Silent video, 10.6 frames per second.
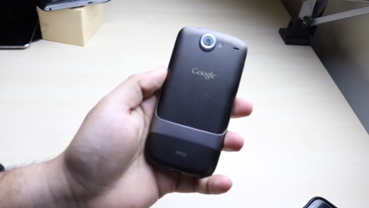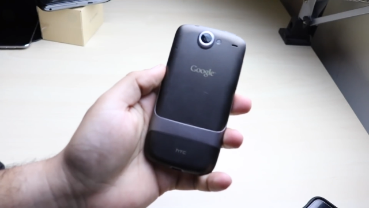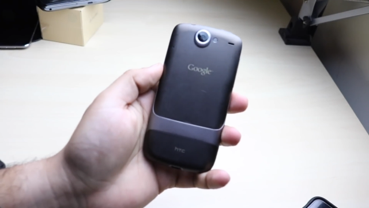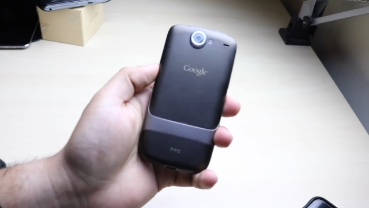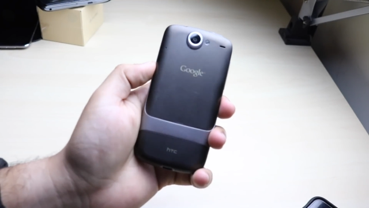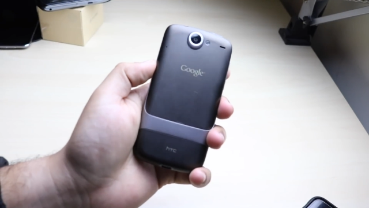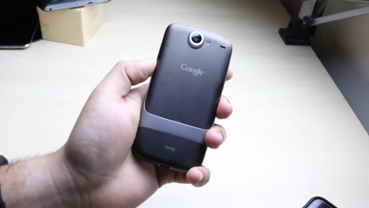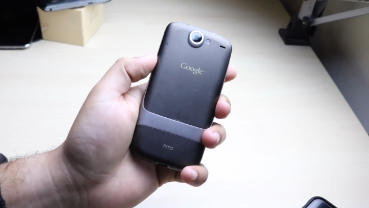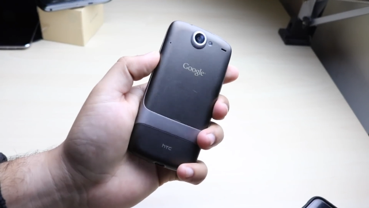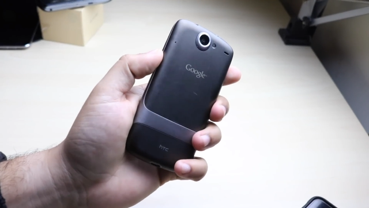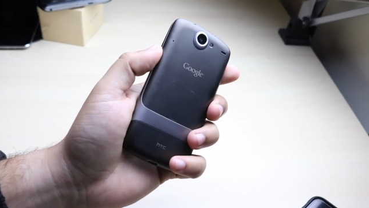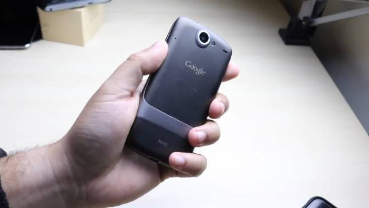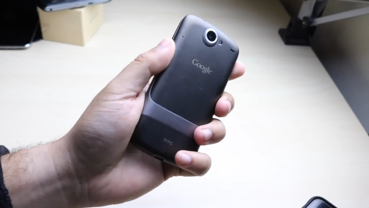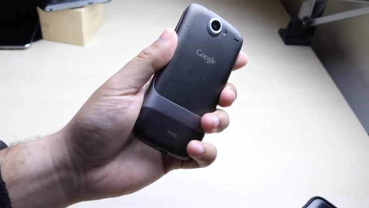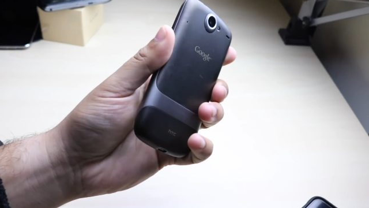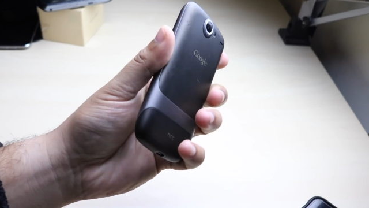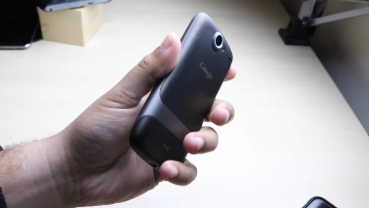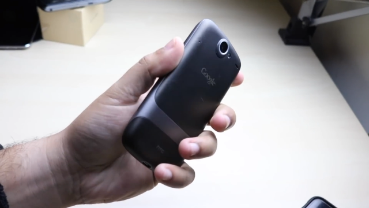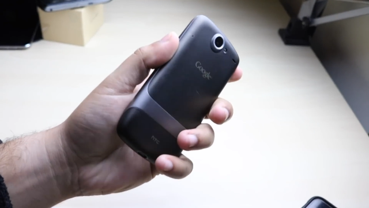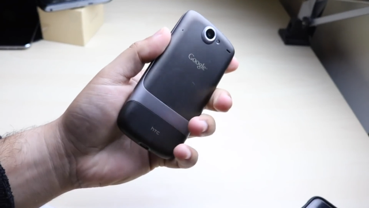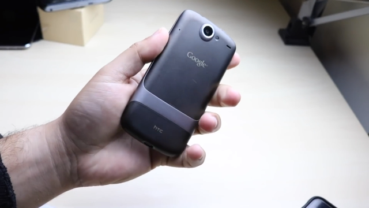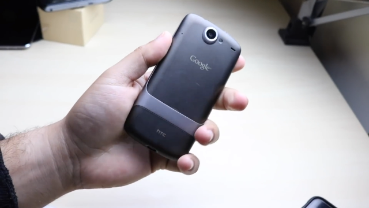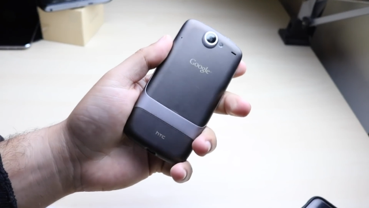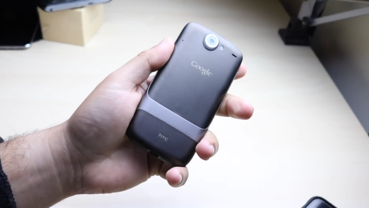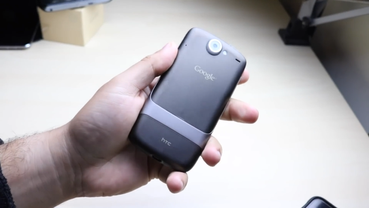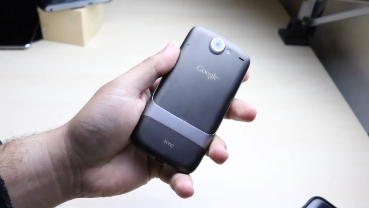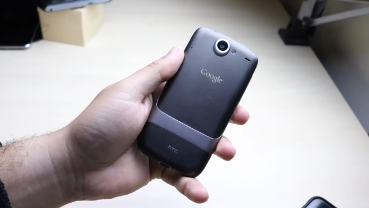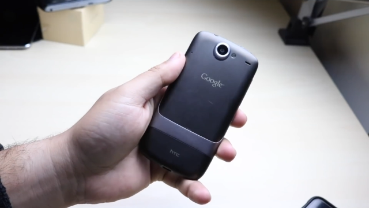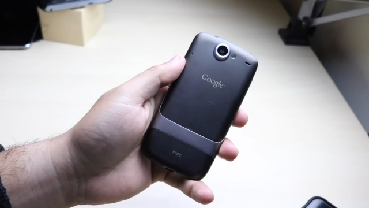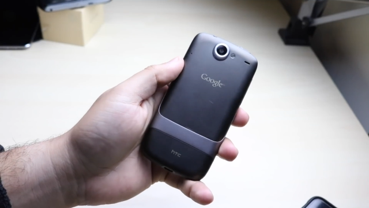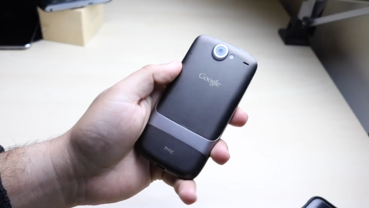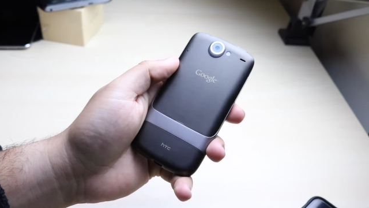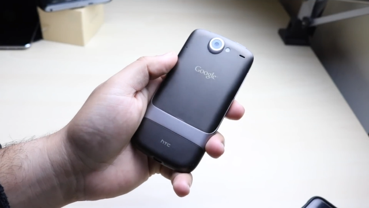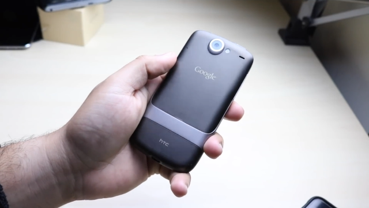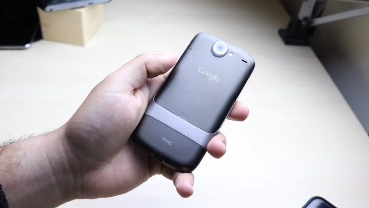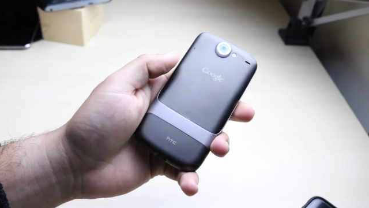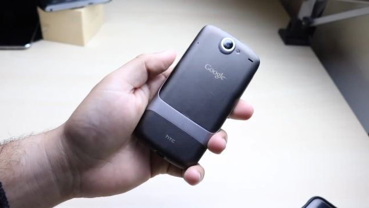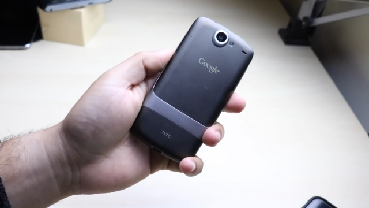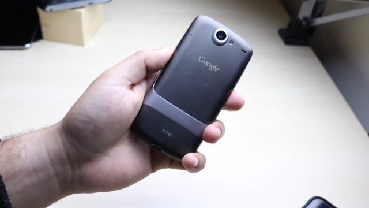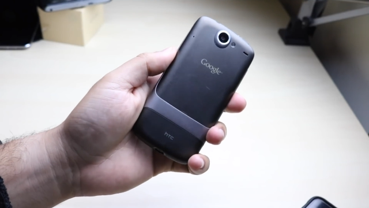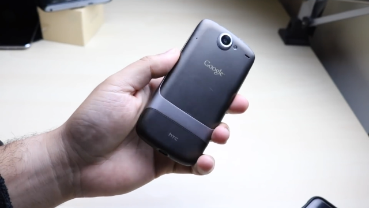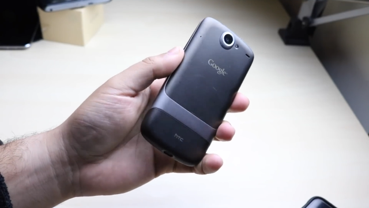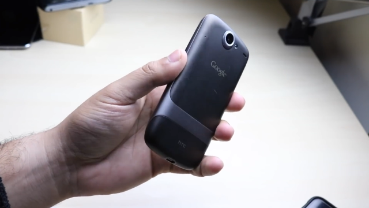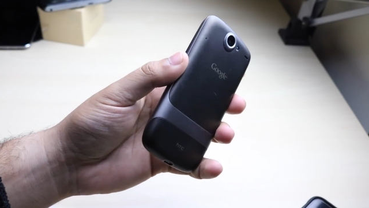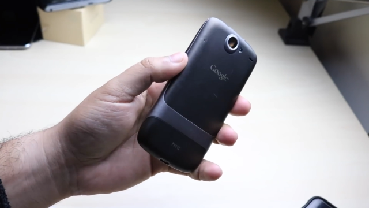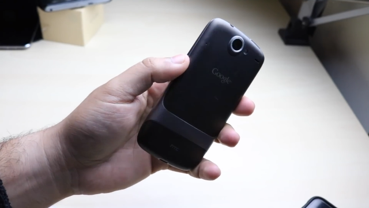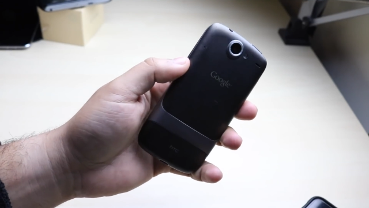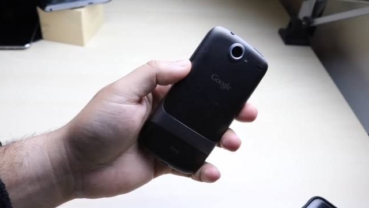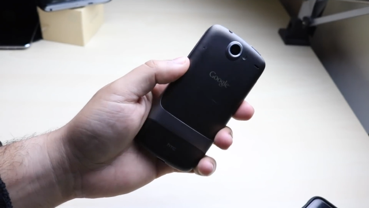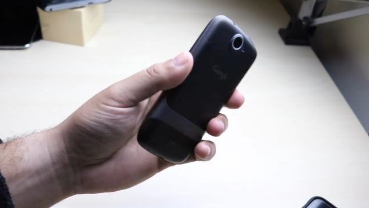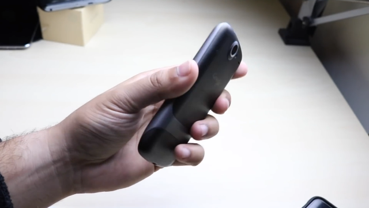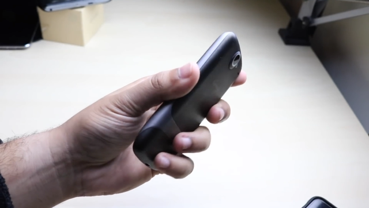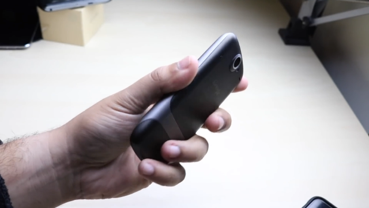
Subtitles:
[unreadable: no face in view]